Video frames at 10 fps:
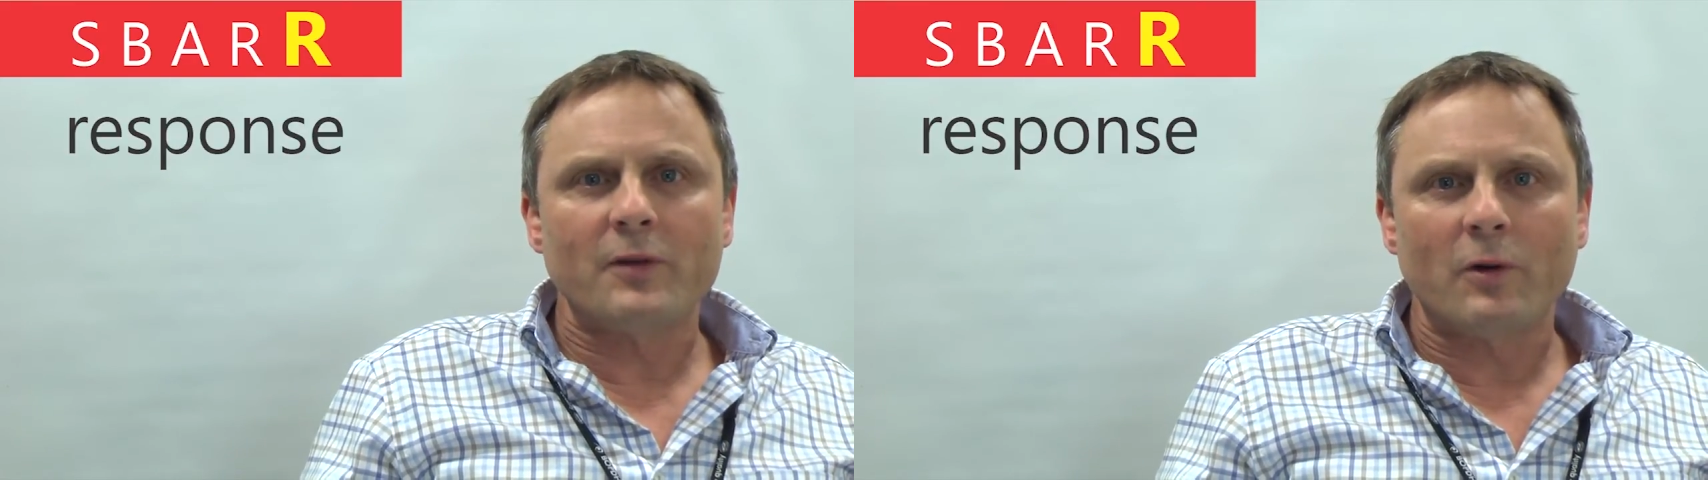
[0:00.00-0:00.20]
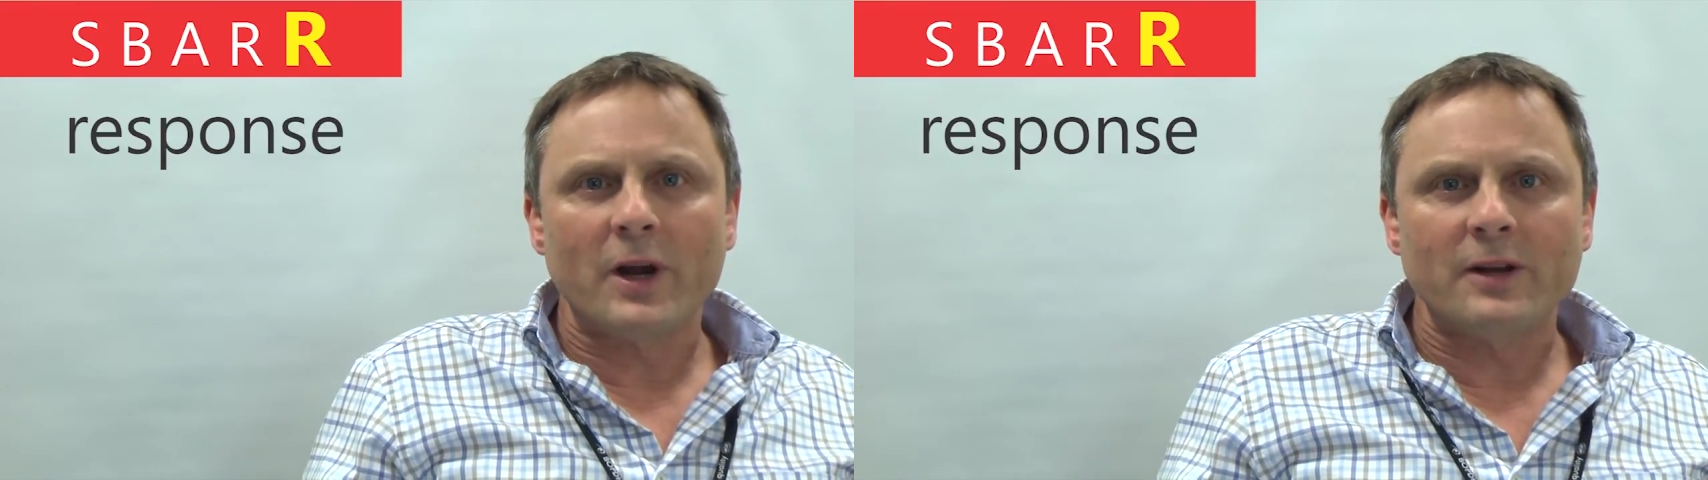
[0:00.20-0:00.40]

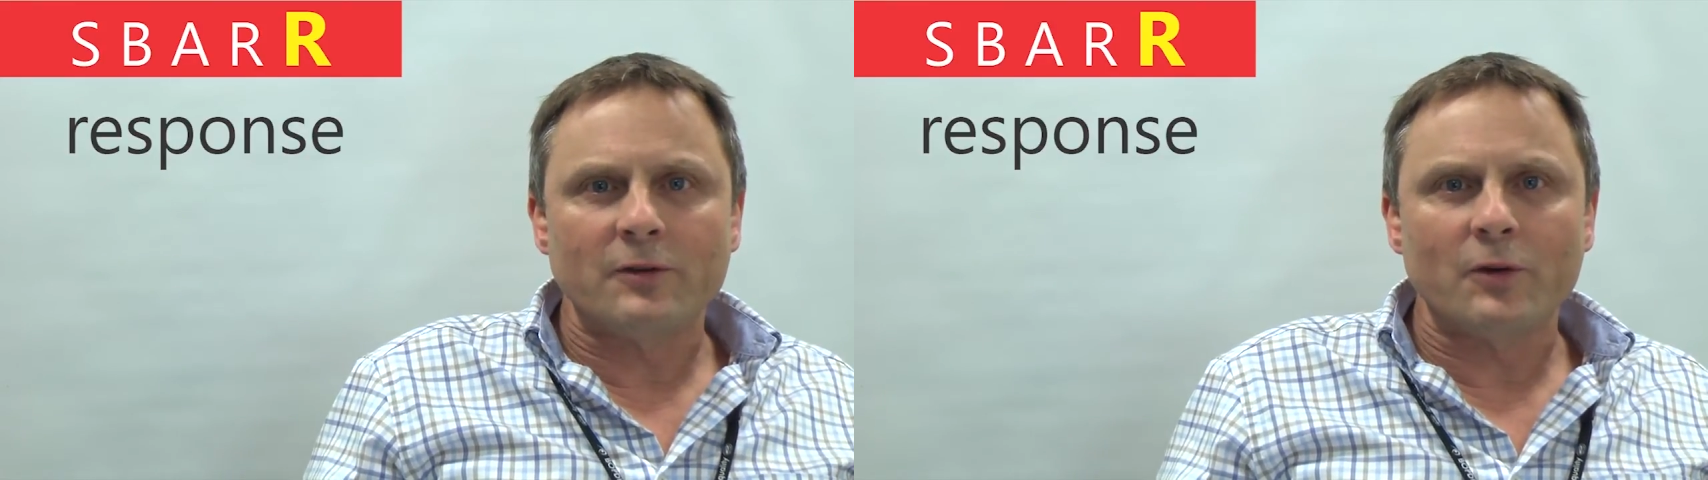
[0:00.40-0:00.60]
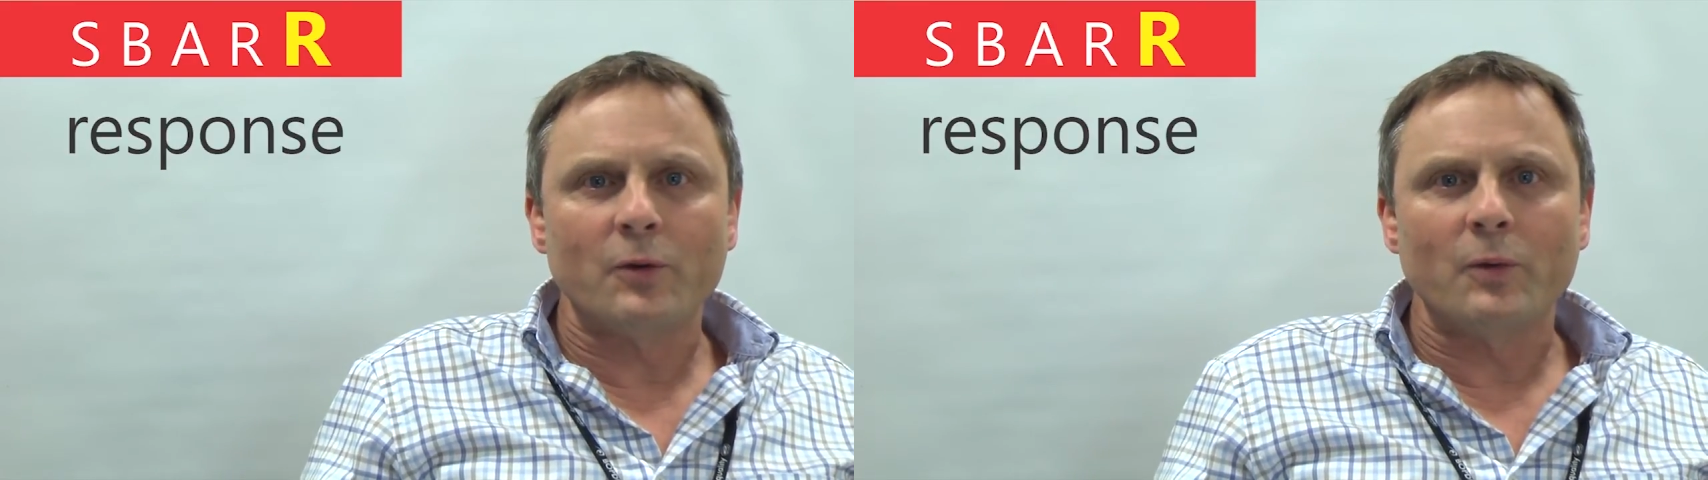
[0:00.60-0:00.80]
agreed to
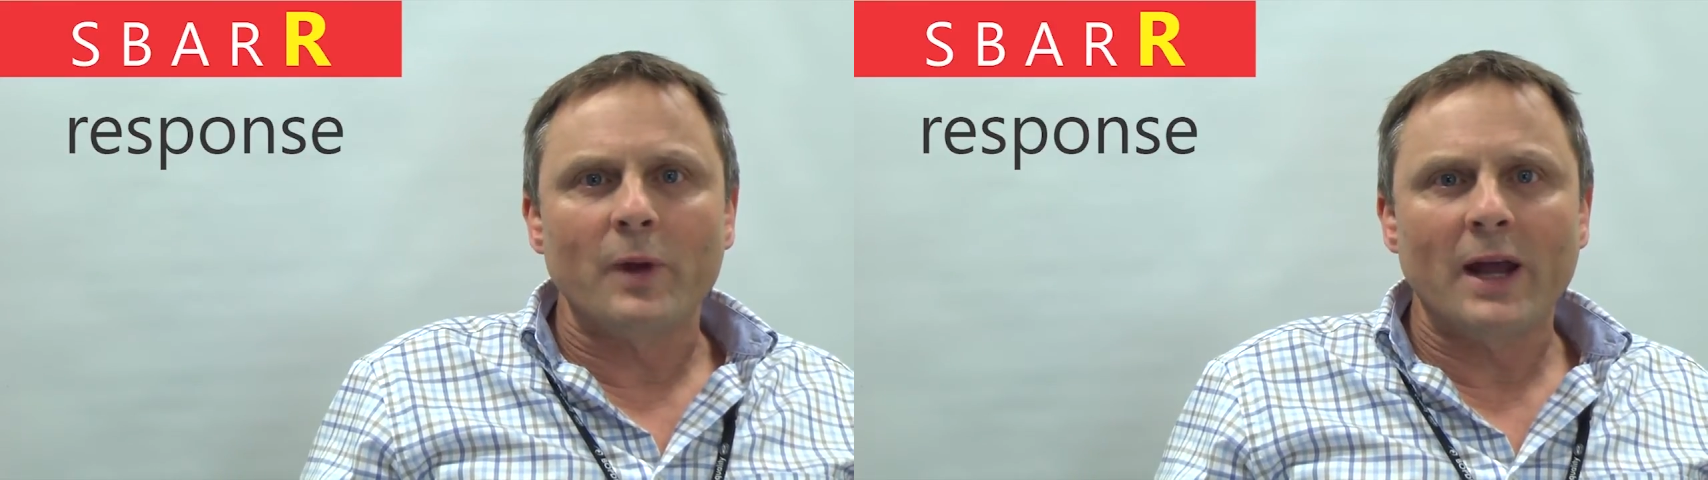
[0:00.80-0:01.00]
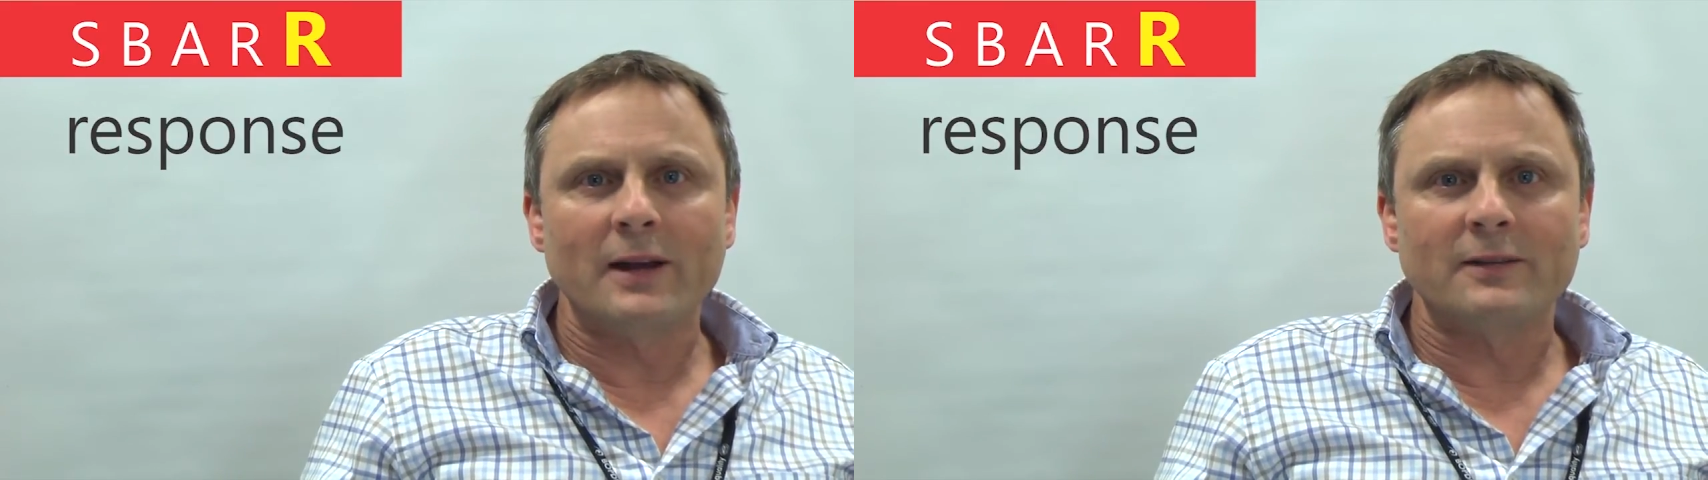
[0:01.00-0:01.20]
do,
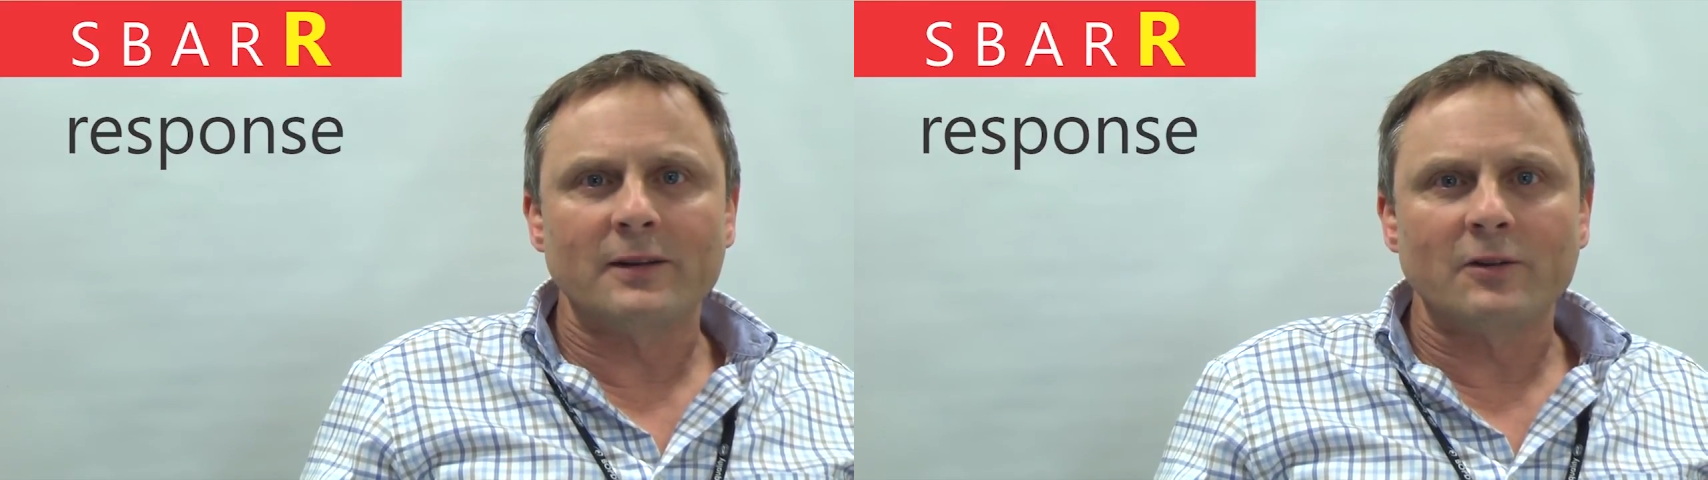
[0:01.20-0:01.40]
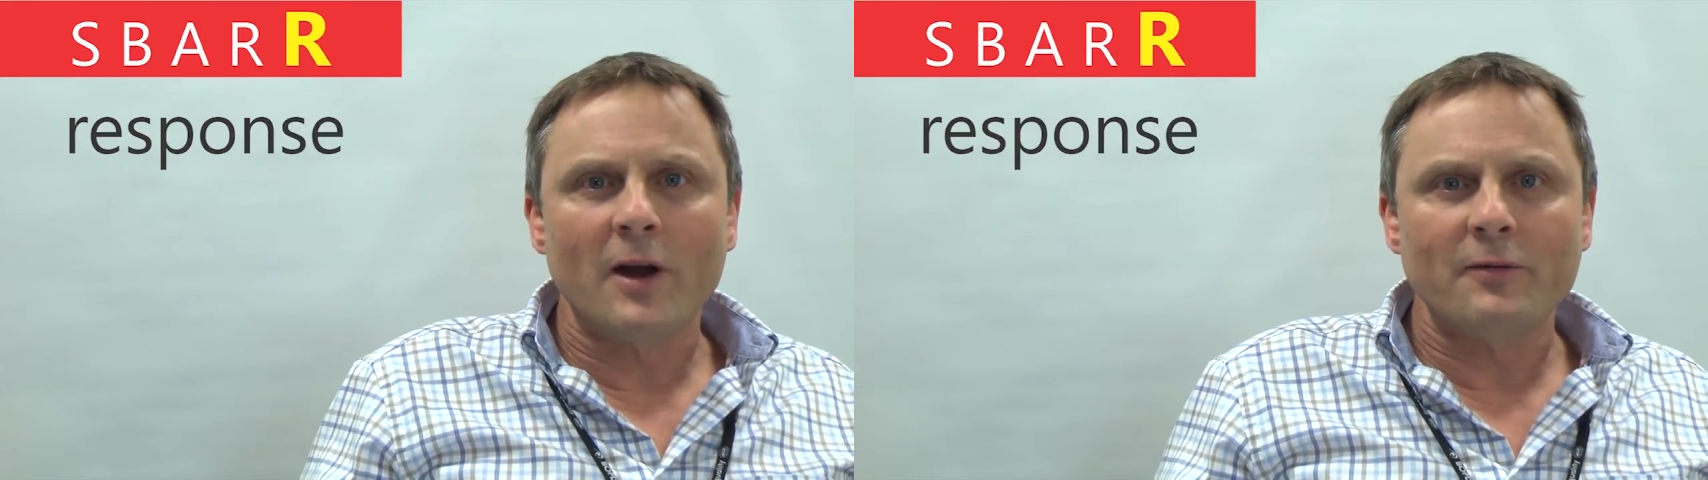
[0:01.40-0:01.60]
and is the
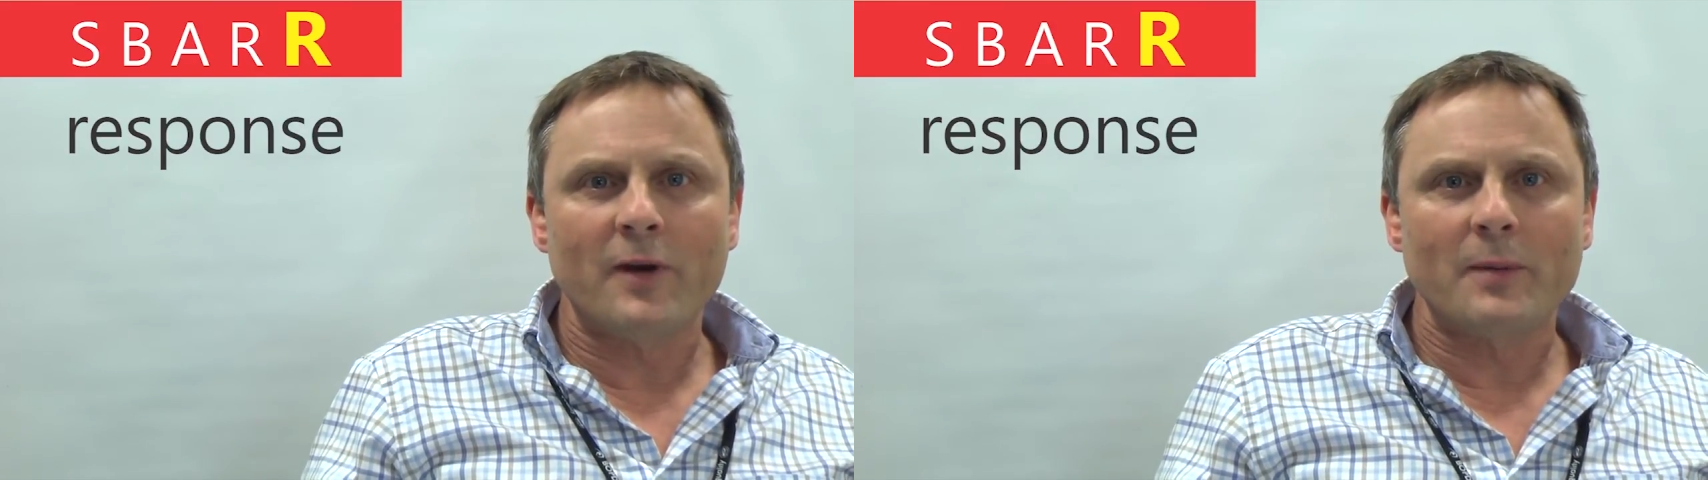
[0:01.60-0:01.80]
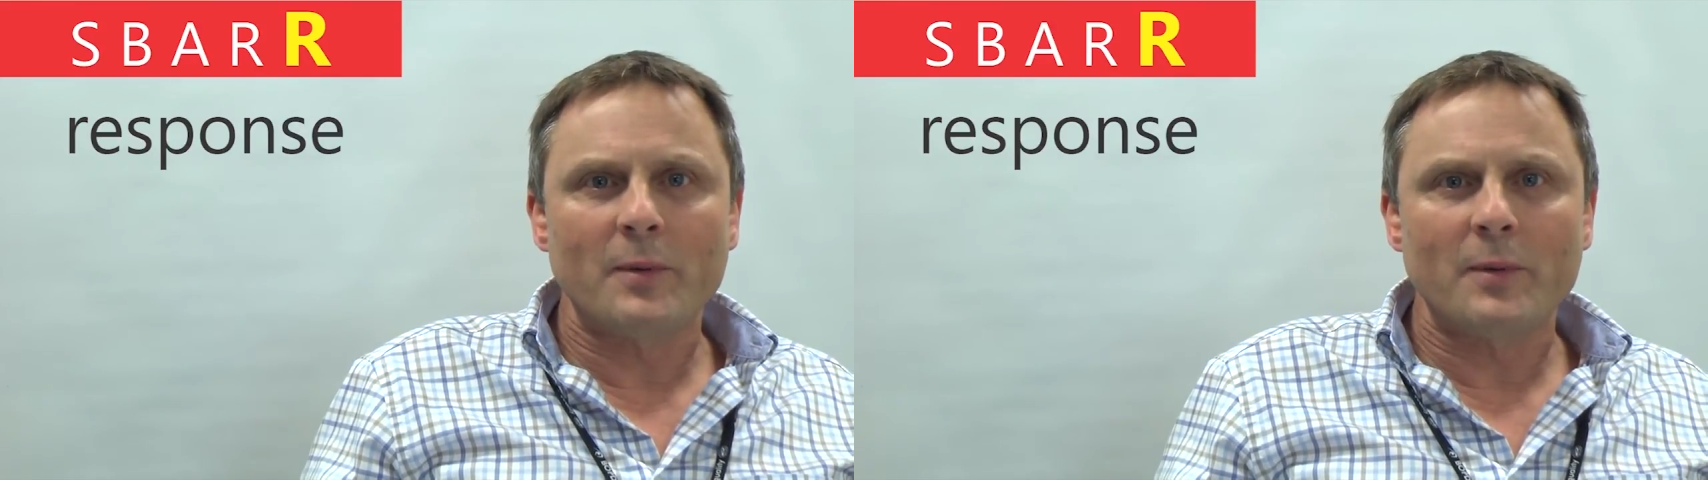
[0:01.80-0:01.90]
timeframe